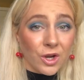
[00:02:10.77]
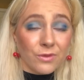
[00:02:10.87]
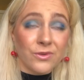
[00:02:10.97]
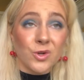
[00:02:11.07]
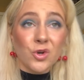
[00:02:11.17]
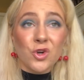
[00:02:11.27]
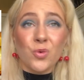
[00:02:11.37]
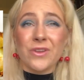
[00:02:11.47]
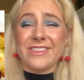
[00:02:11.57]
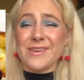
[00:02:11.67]
So if you don't know
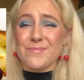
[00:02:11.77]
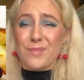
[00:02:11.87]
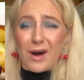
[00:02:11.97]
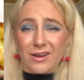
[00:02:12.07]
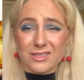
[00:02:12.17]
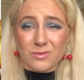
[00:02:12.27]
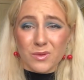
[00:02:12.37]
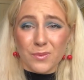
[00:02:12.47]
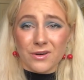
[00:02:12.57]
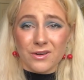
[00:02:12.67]
what the
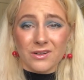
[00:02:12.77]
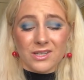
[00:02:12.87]
Impossible Burger